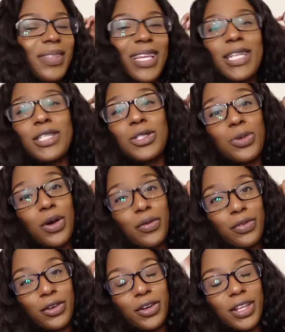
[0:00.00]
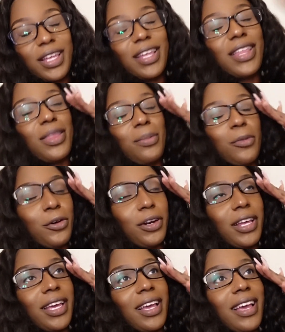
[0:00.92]
It is 12:30 in the
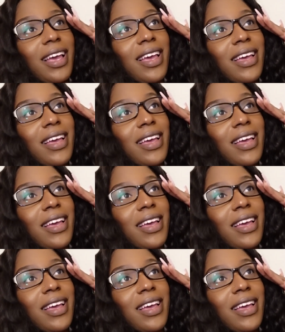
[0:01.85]
morning.